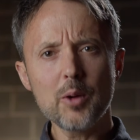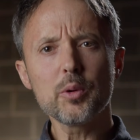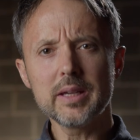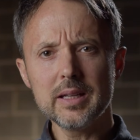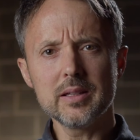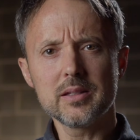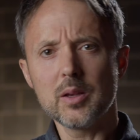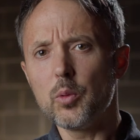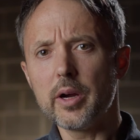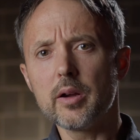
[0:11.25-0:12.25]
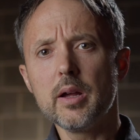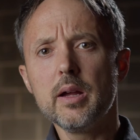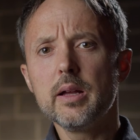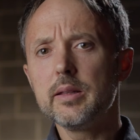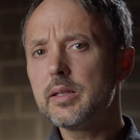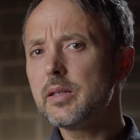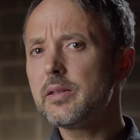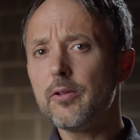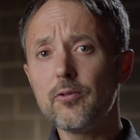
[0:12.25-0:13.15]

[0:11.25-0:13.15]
we're getting somewhere. This is a